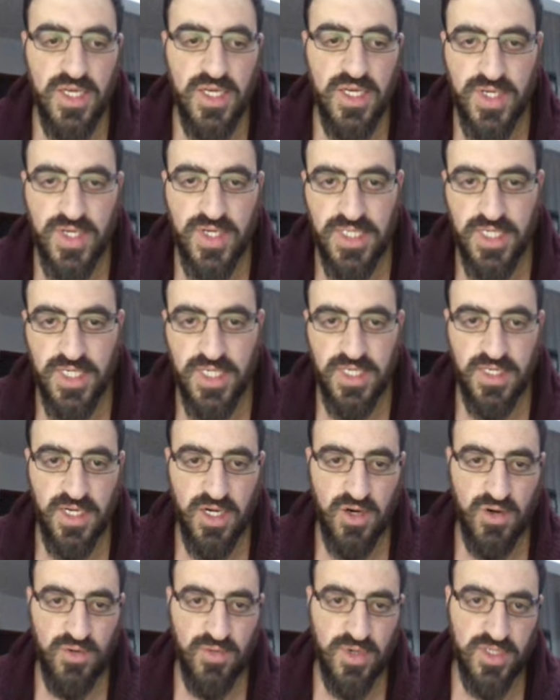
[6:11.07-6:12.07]
you can see
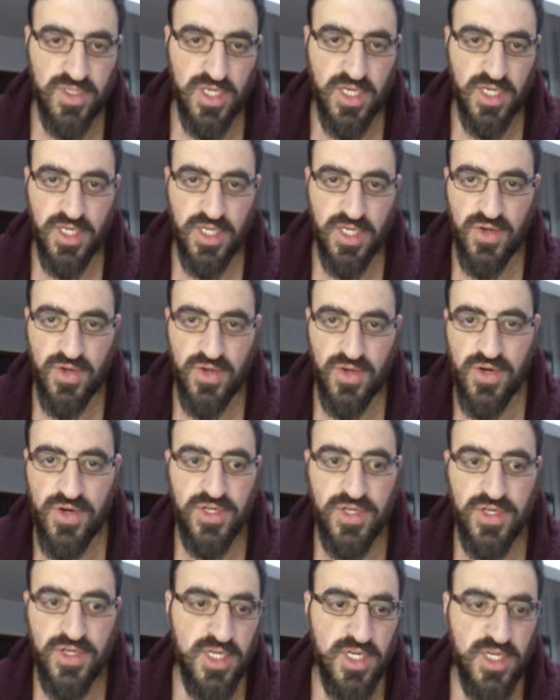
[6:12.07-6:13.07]
here how much I can
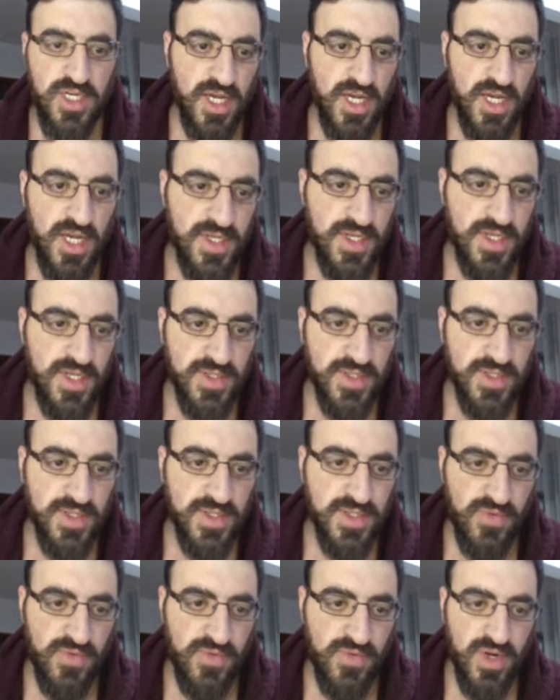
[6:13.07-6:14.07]
earn and this is the
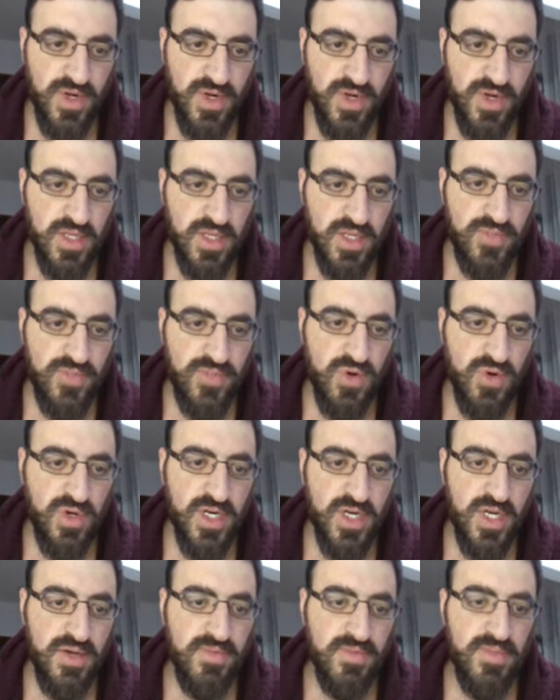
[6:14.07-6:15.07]
referral
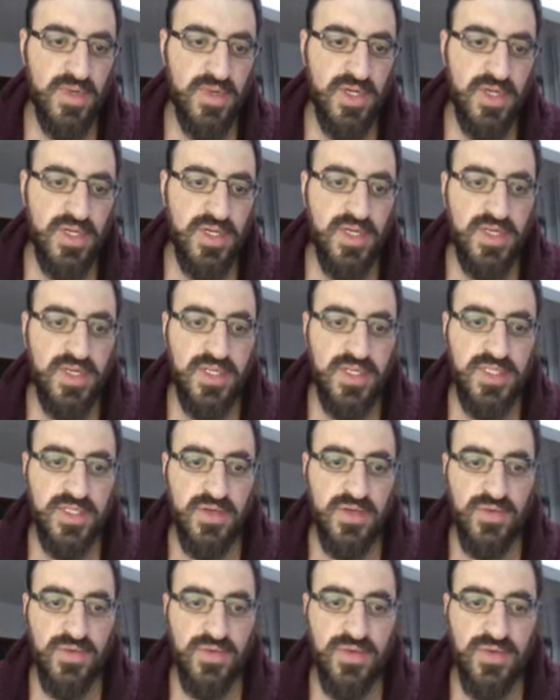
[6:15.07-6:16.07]
program
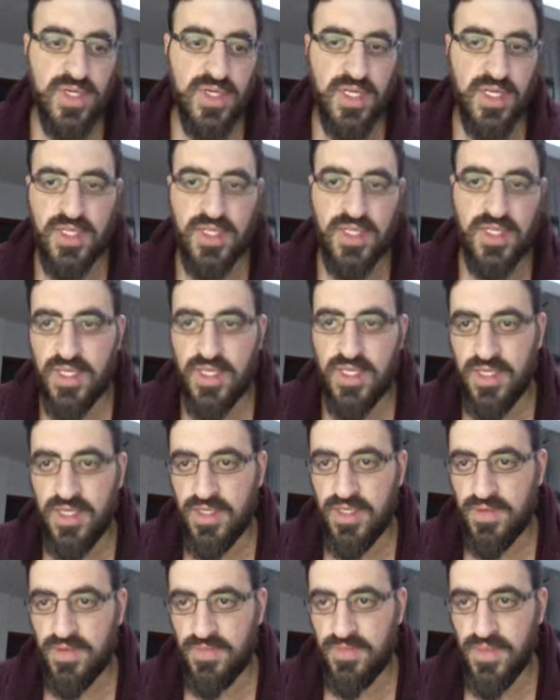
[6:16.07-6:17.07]
so you can
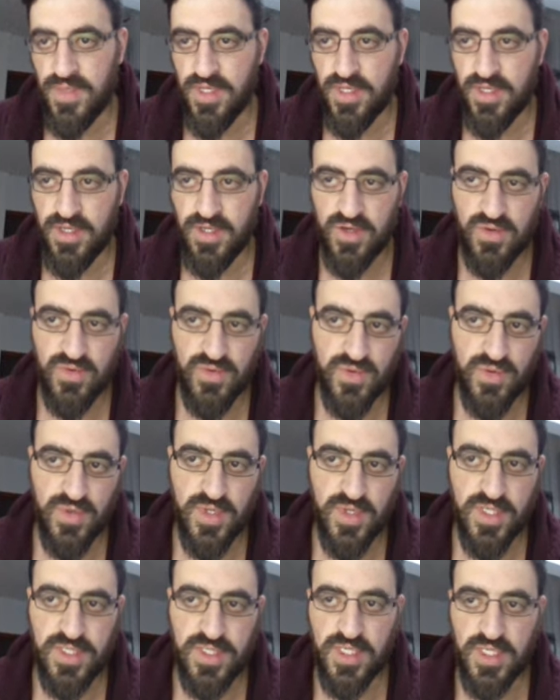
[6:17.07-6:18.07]
uh, uh, go to
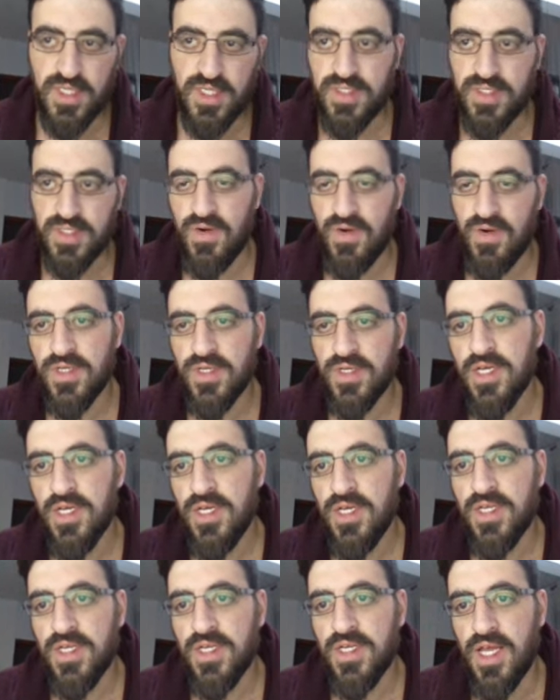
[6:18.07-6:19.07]
this and start
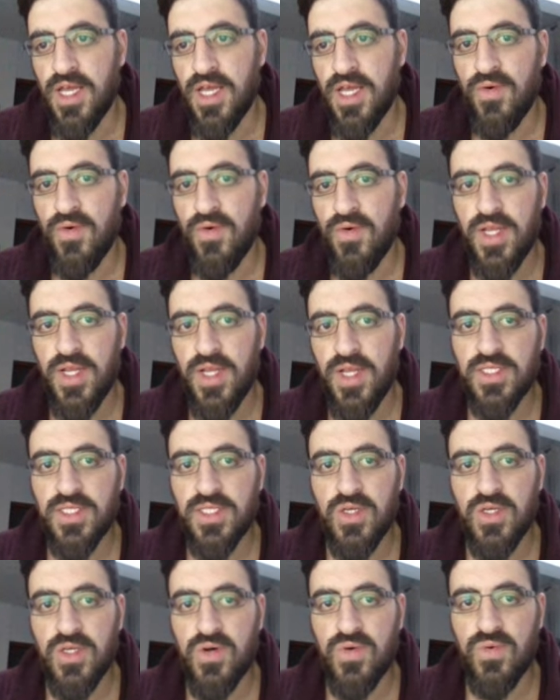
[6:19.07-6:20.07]
now let's
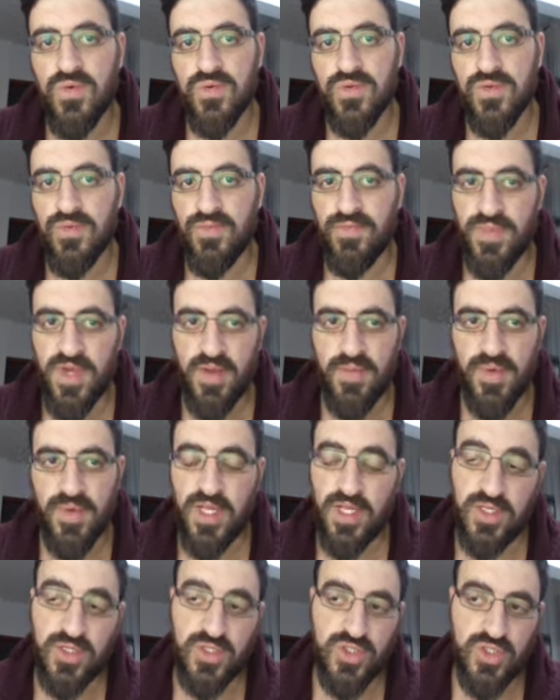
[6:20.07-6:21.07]
go to
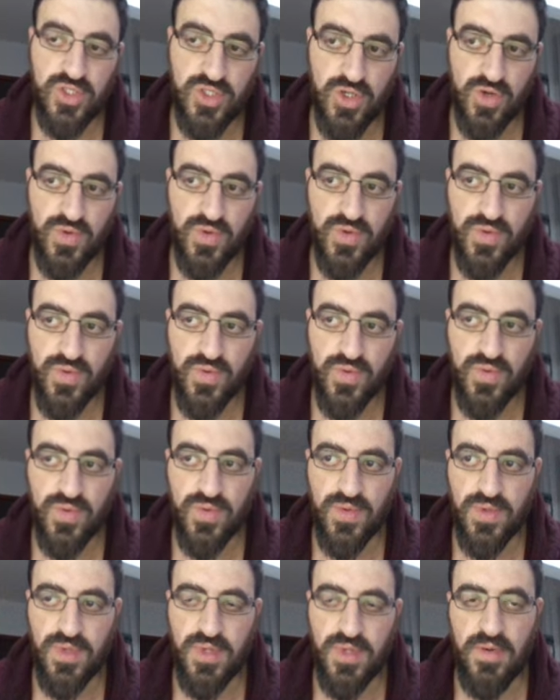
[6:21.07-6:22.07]
PayPal and show you
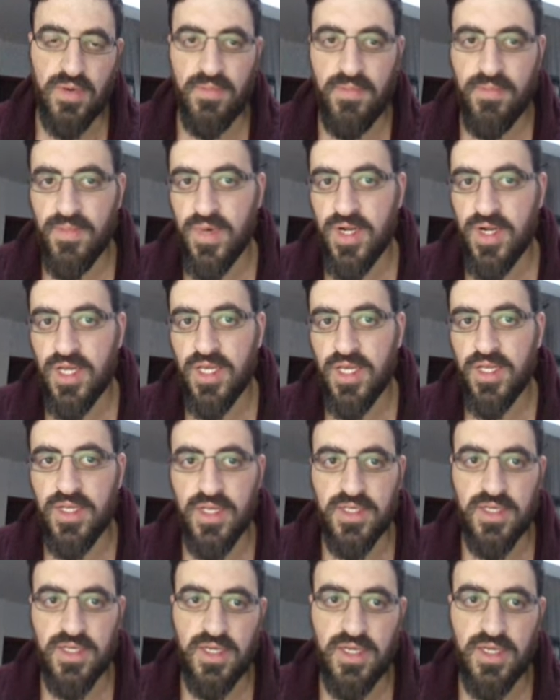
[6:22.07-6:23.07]
the money
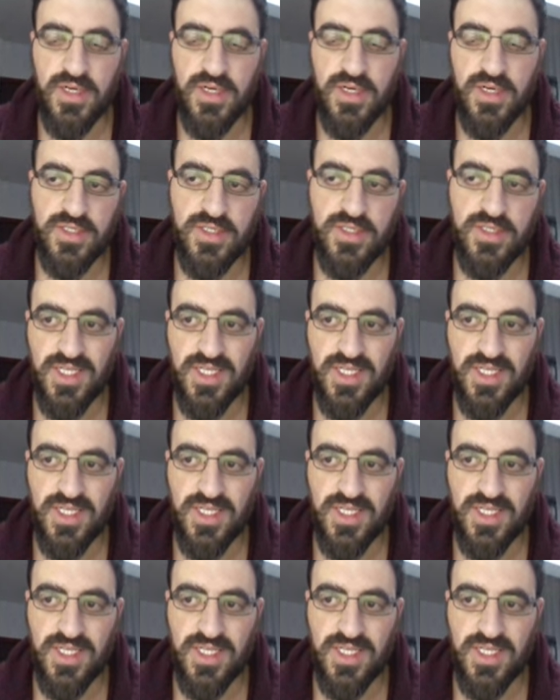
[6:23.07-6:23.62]
that I got